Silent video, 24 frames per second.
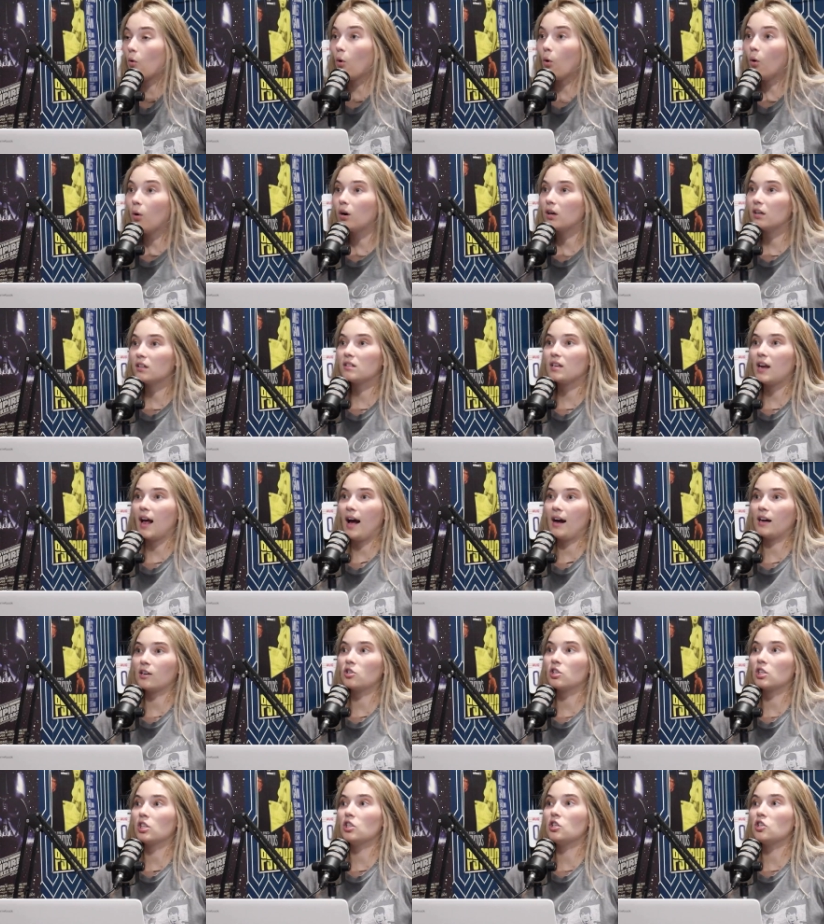Or to
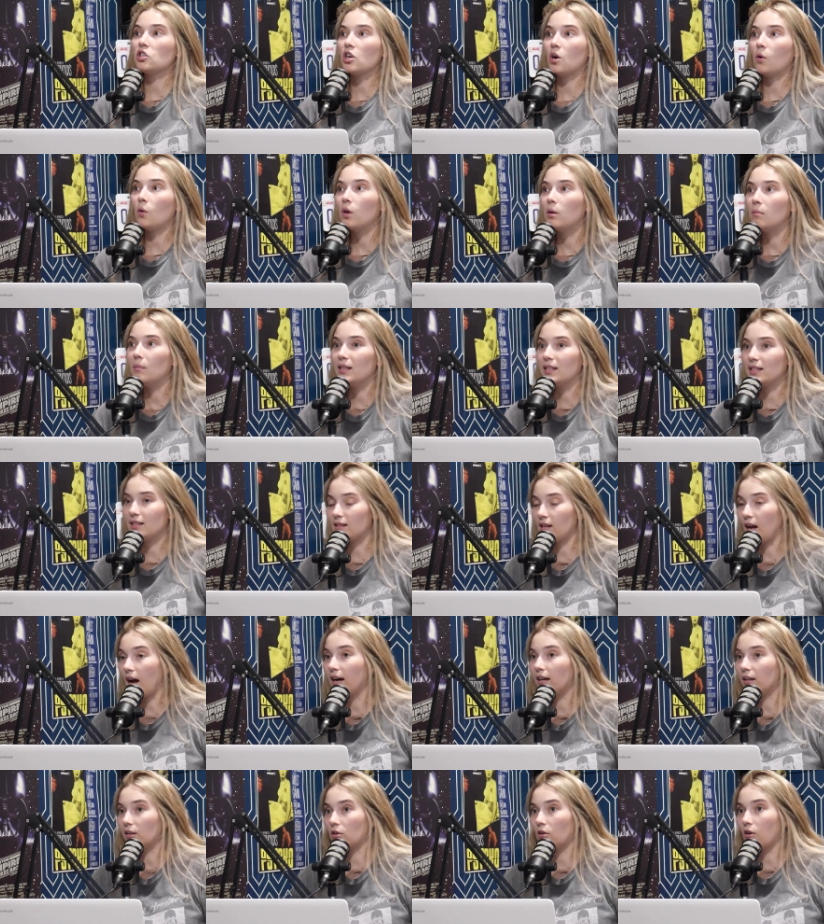actually show him
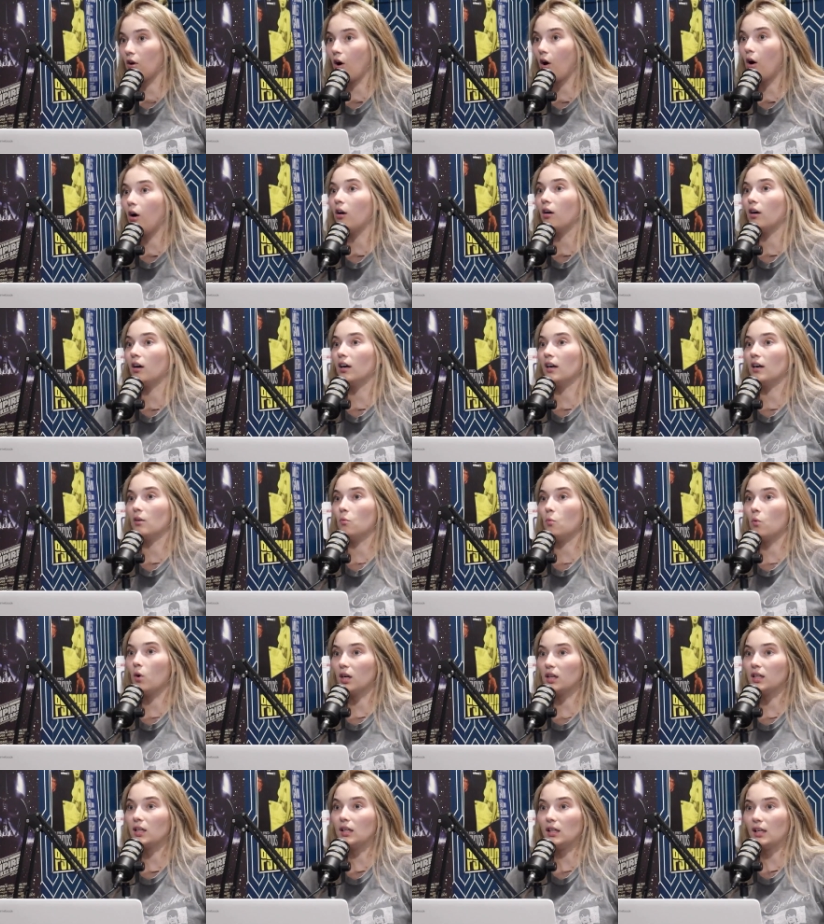inside the car and
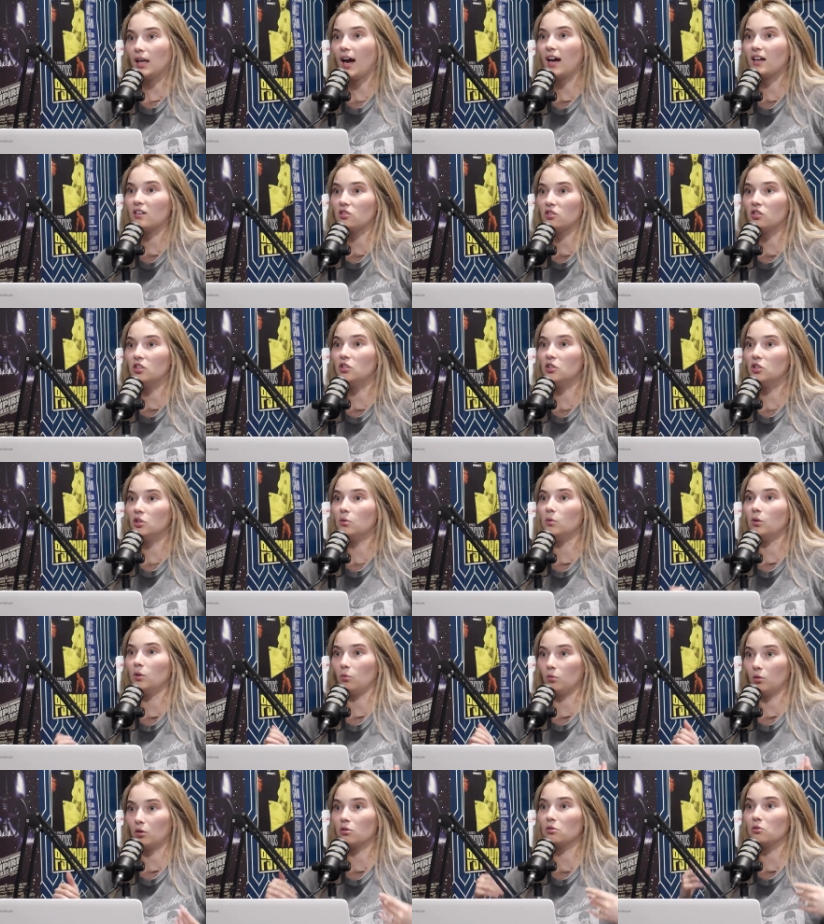what he has to do in
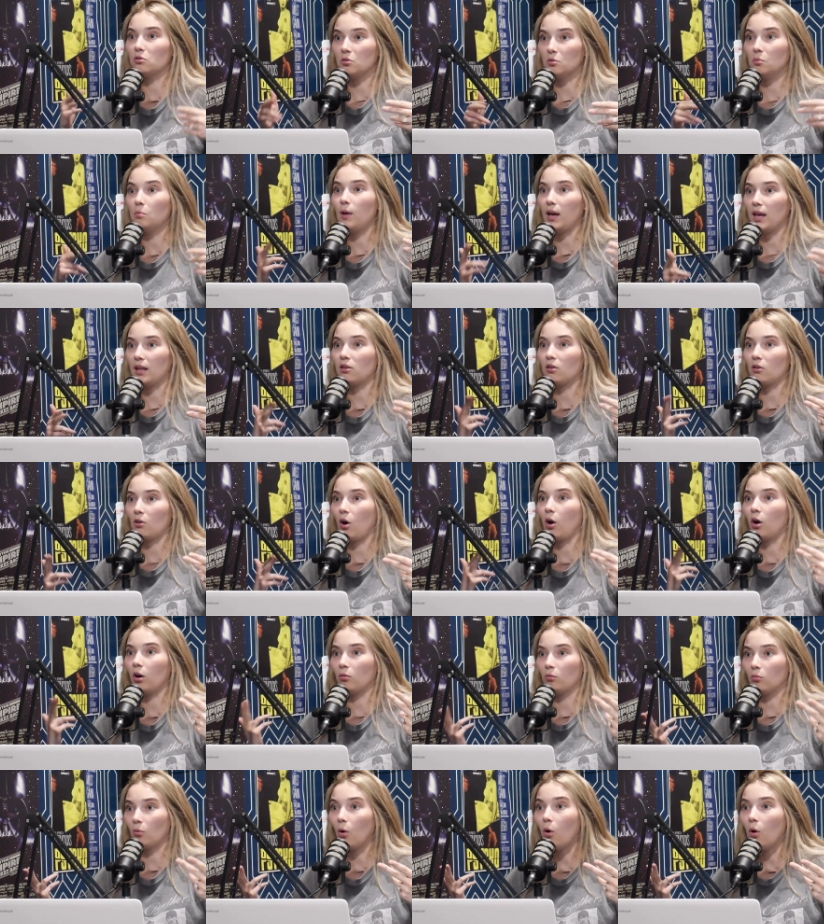order to make the
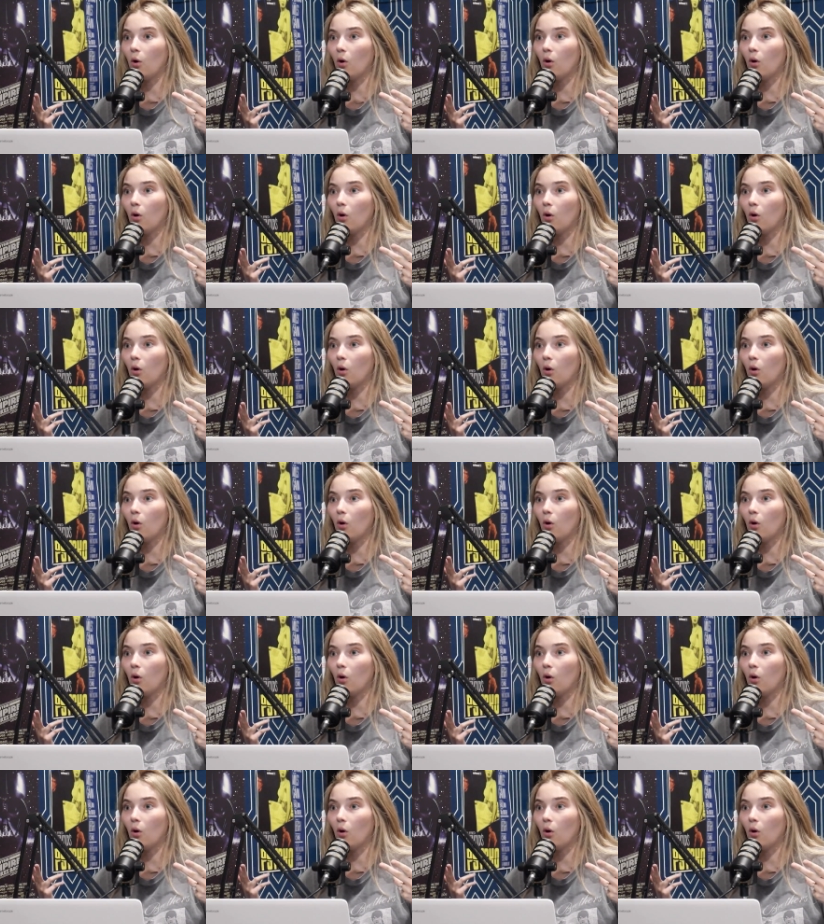car roll.